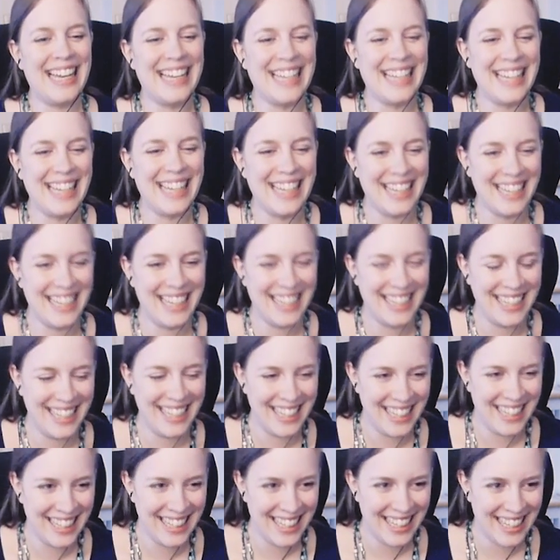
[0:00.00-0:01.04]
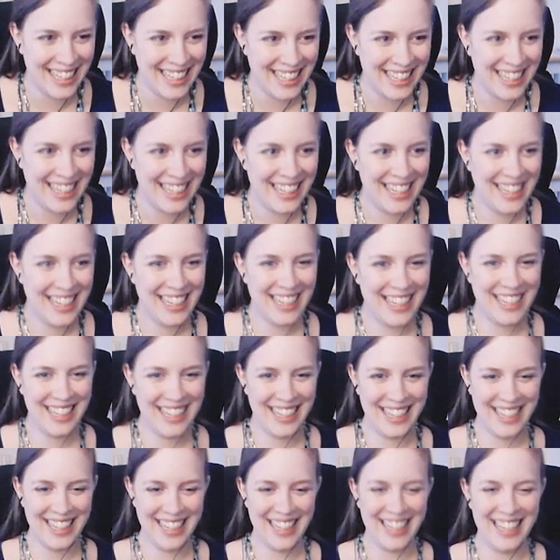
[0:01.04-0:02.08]

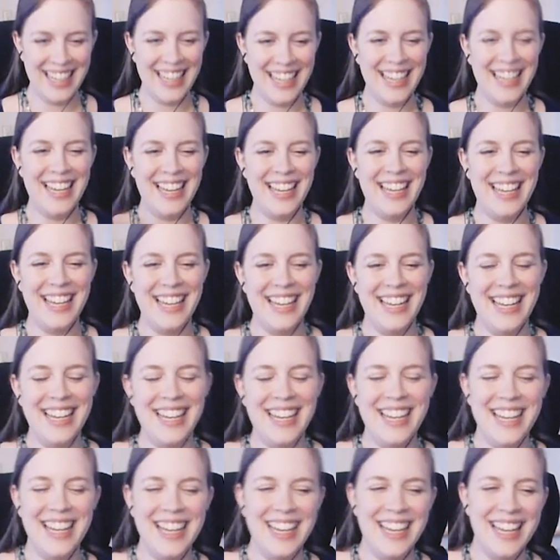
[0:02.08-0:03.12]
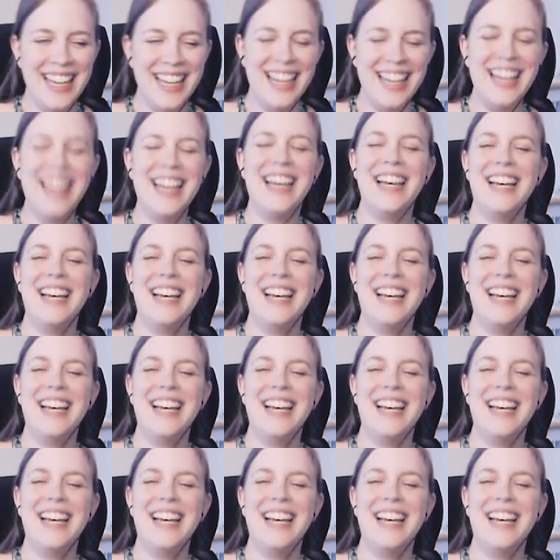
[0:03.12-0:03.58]
[no speech]